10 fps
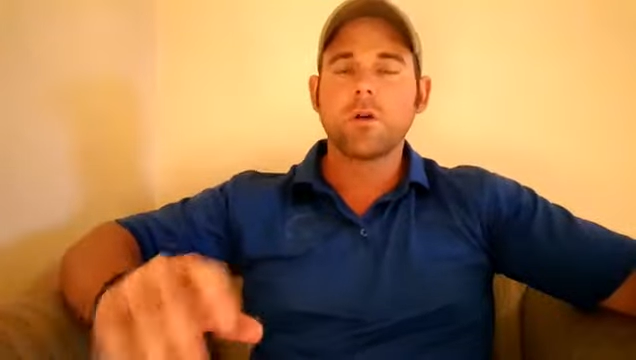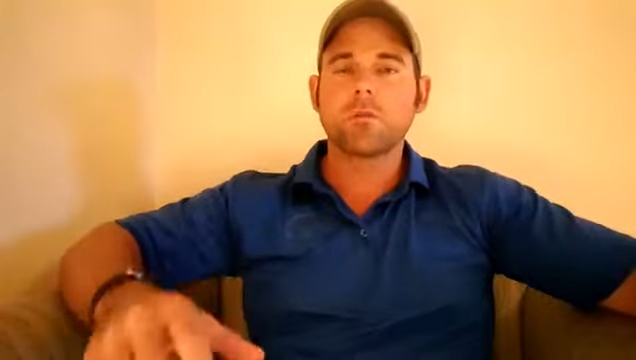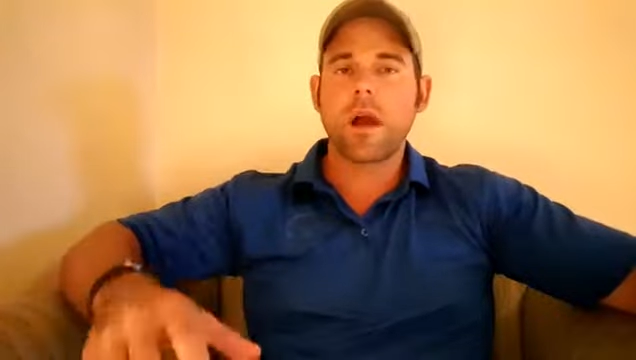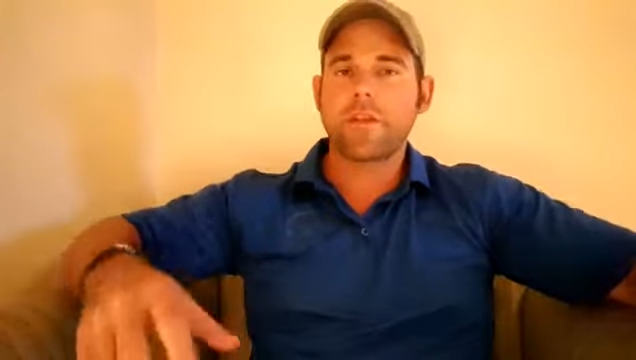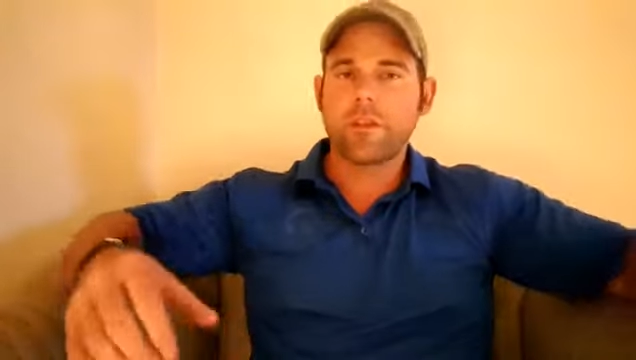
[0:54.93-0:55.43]

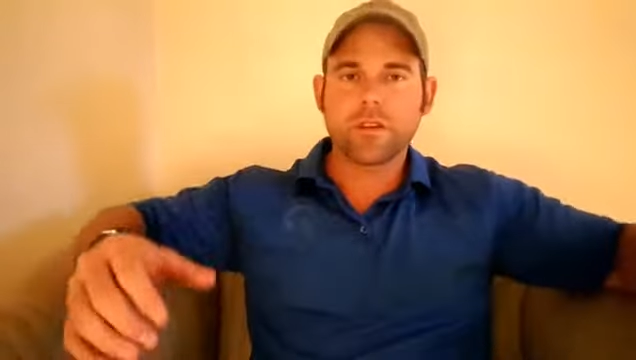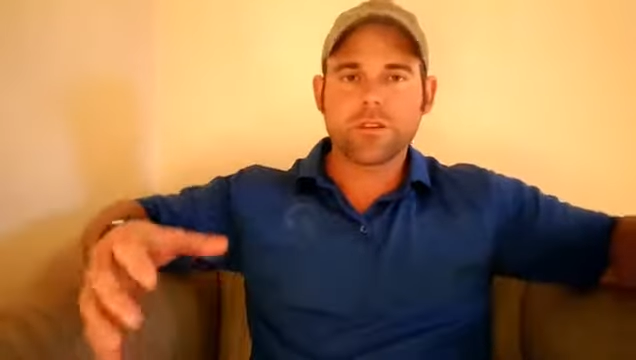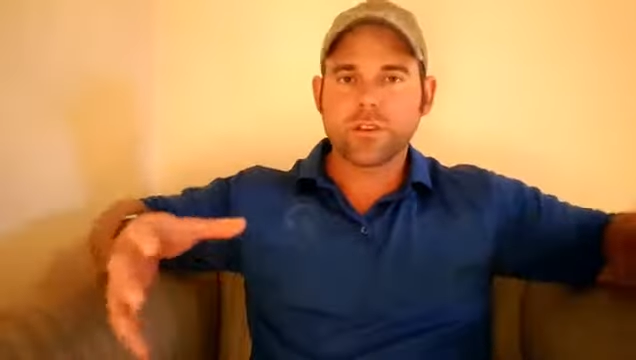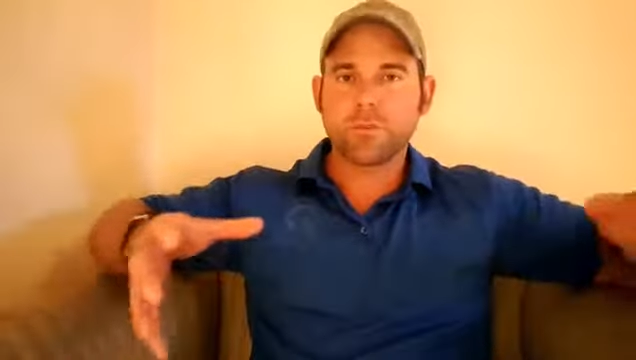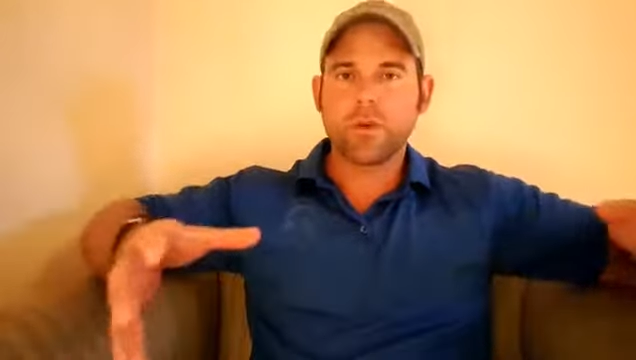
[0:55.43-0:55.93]
rather than
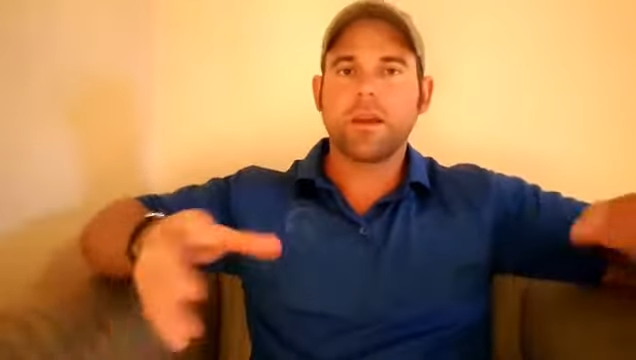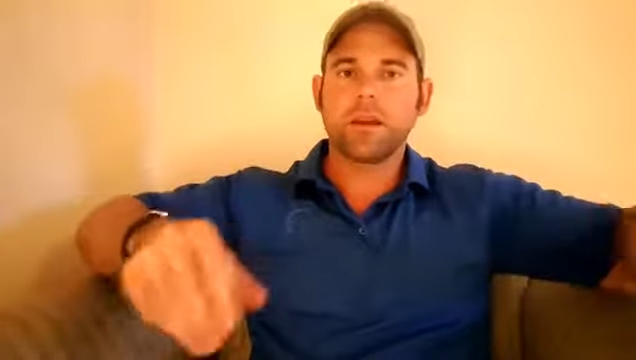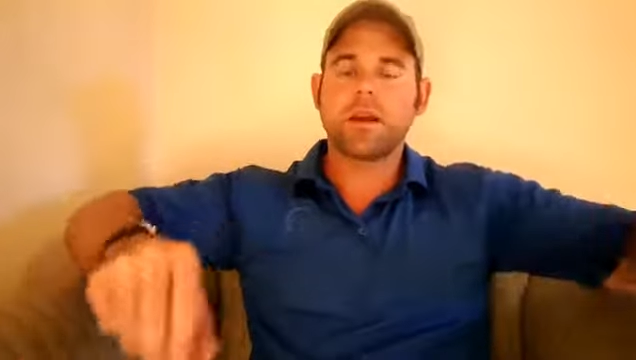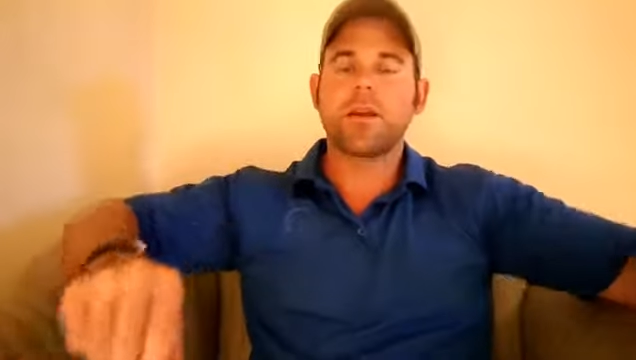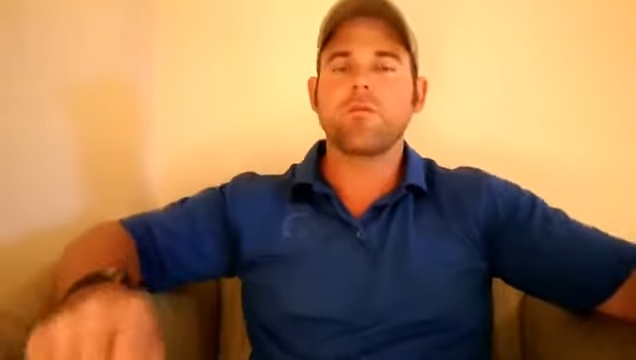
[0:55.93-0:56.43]
just being
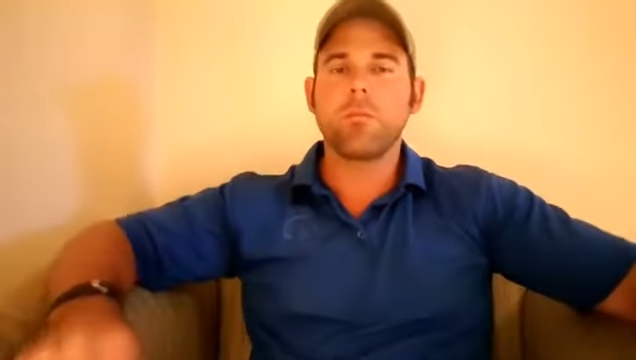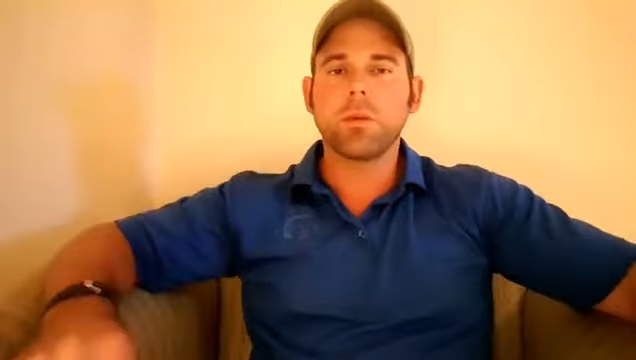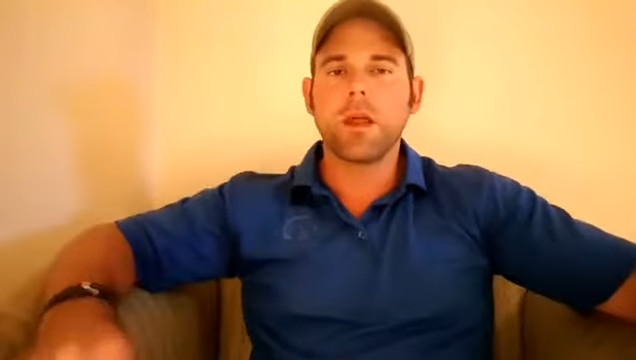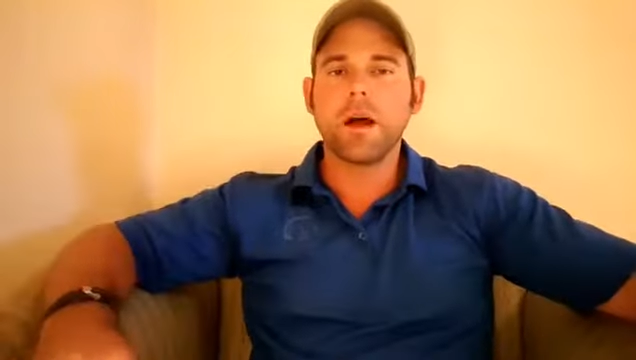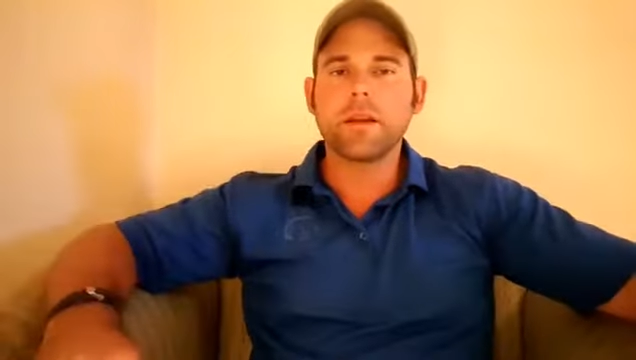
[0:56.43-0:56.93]
kind of
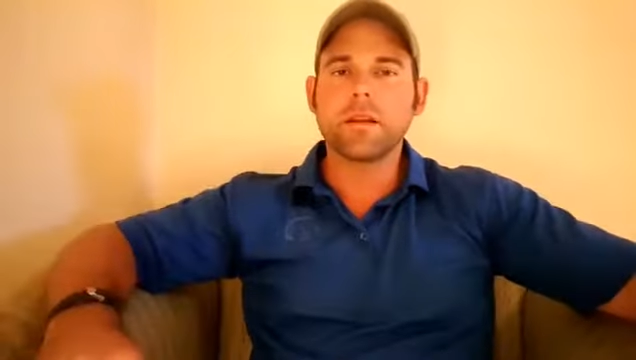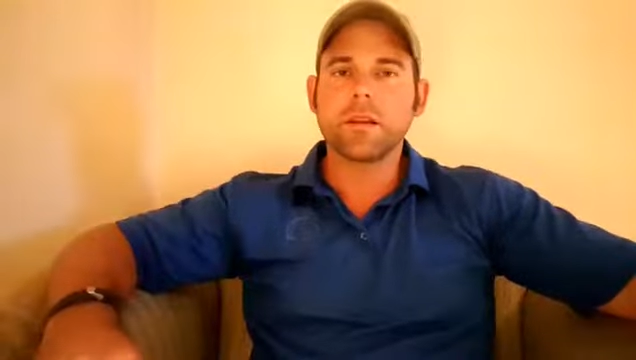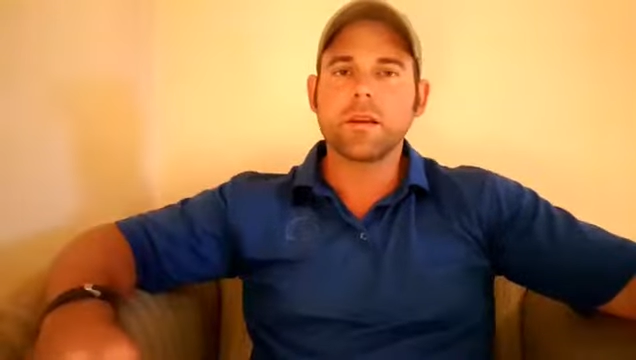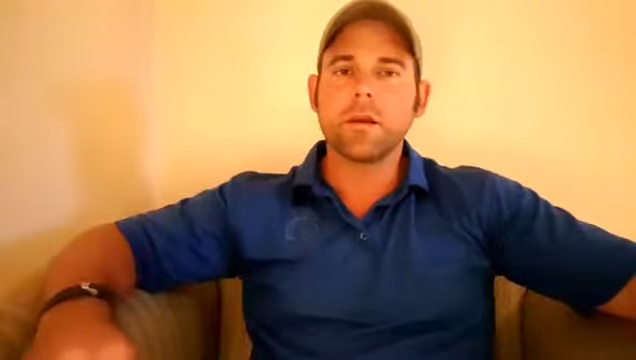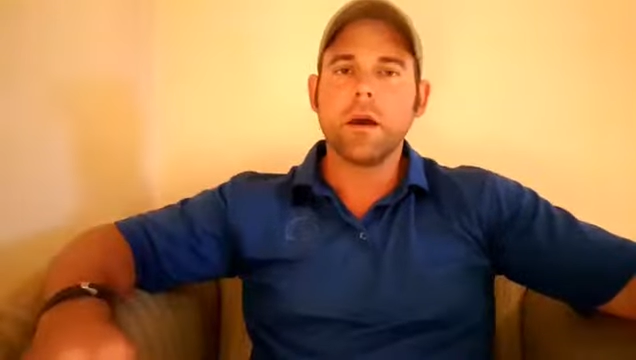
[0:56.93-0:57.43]

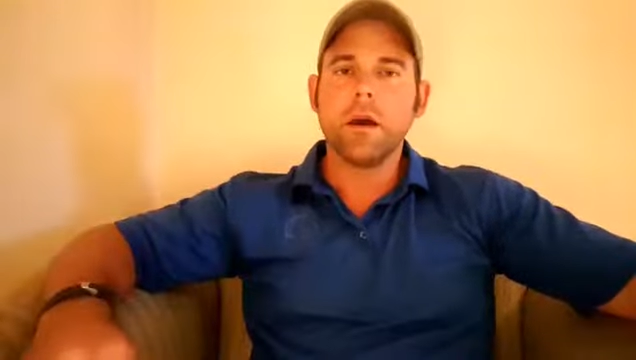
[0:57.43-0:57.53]
blindly